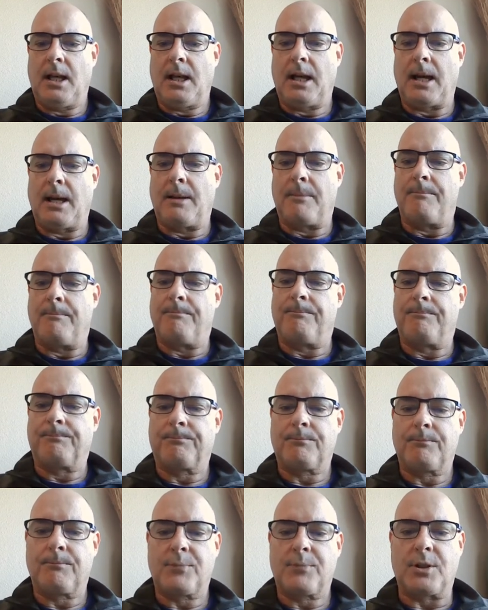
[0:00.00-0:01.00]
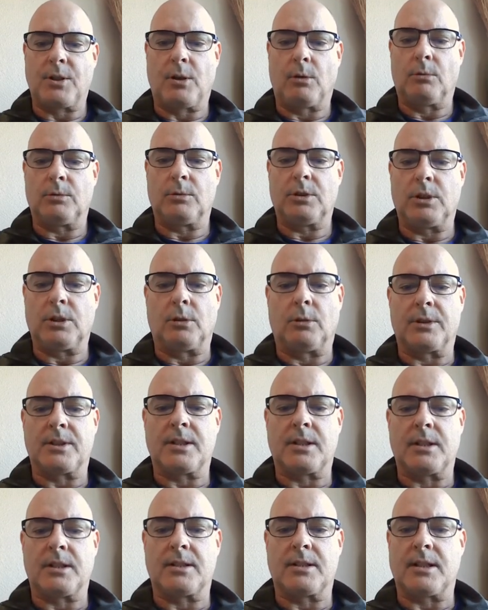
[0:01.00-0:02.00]
Um, so, you know,
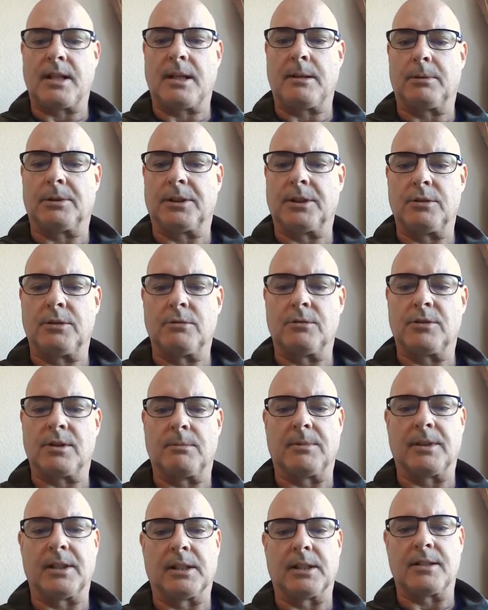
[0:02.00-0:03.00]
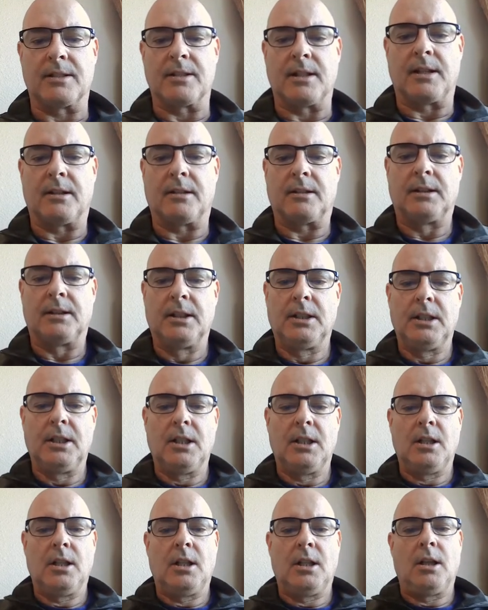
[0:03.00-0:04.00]
it's, it's able to do some things there.
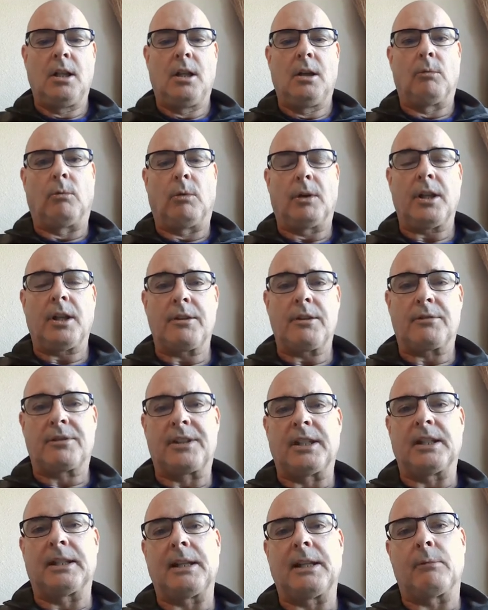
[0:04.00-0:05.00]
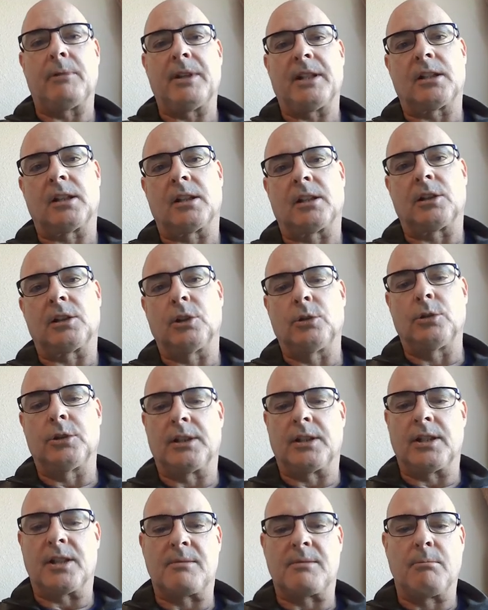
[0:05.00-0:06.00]
One other thing that we
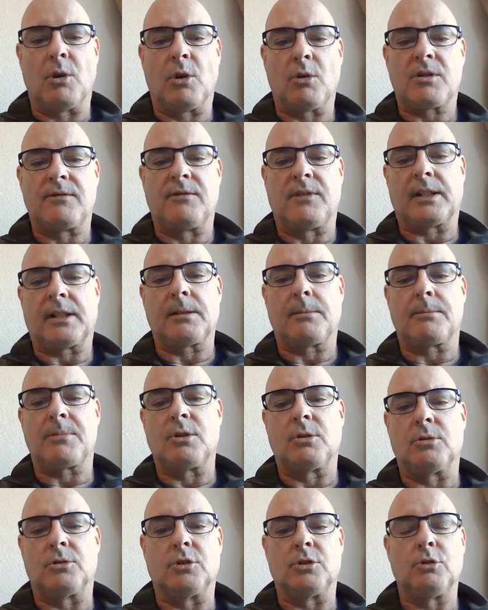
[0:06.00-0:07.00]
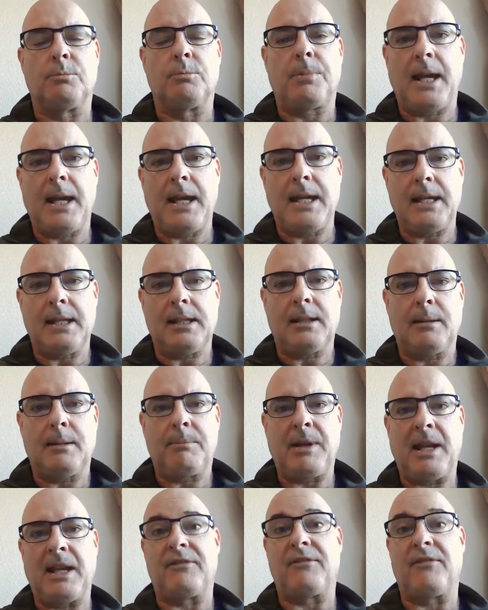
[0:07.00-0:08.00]
concluded is most victims who do pay,
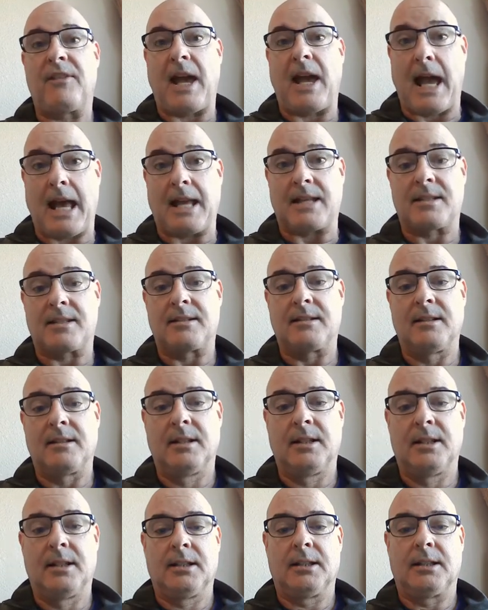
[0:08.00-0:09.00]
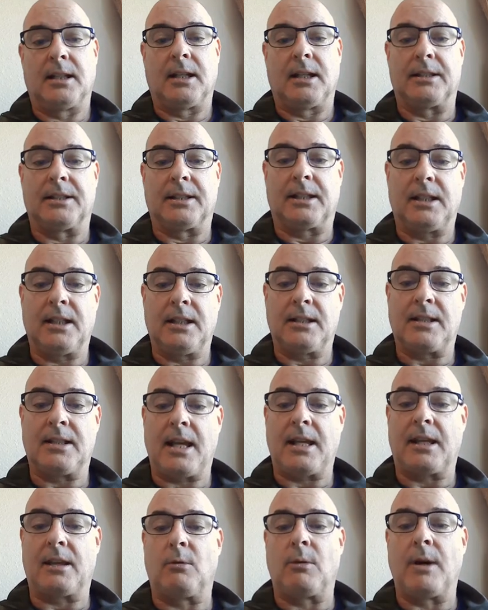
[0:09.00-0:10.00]
pay fast. Uh, the key
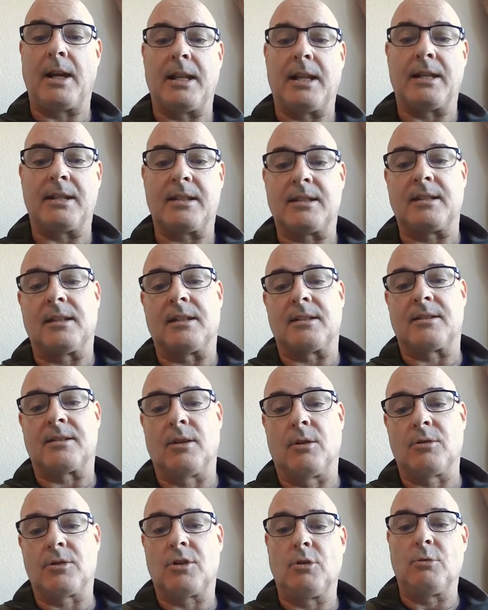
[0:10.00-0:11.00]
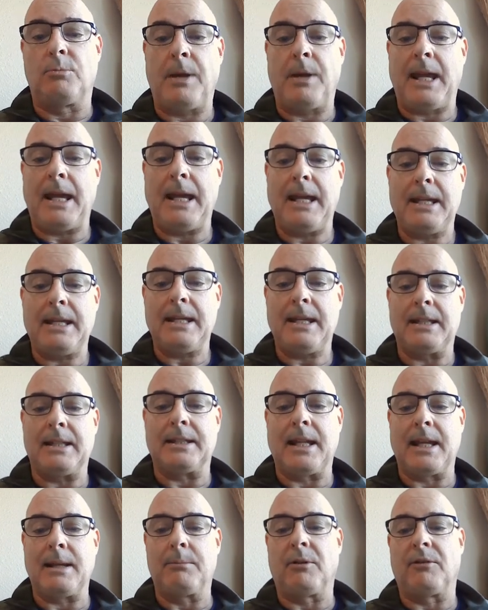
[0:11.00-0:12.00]
takeaway is, is those who pay
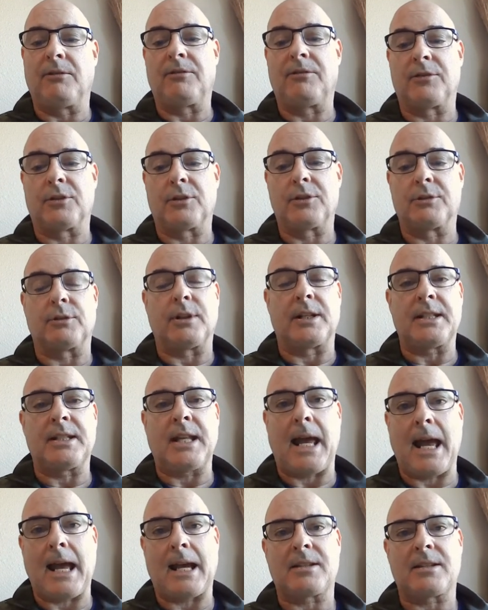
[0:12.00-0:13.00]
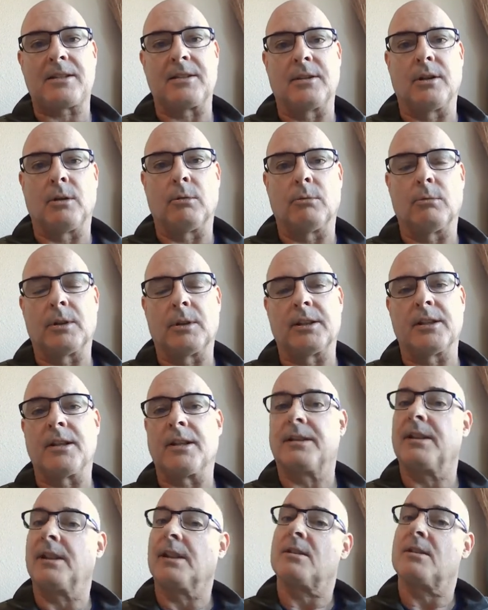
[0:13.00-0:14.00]
enable further attacks, though. One of the
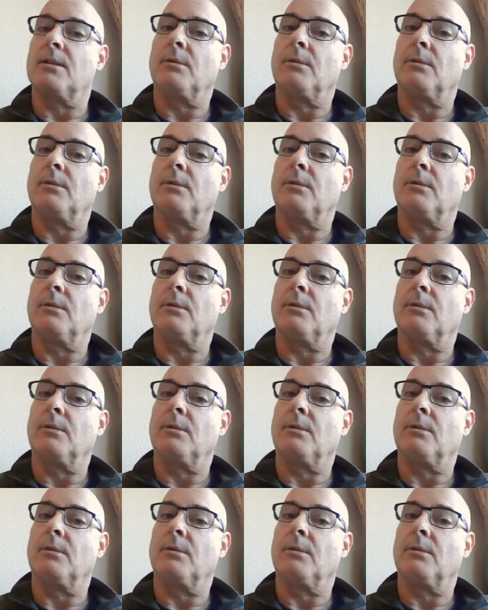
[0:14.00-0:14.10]
things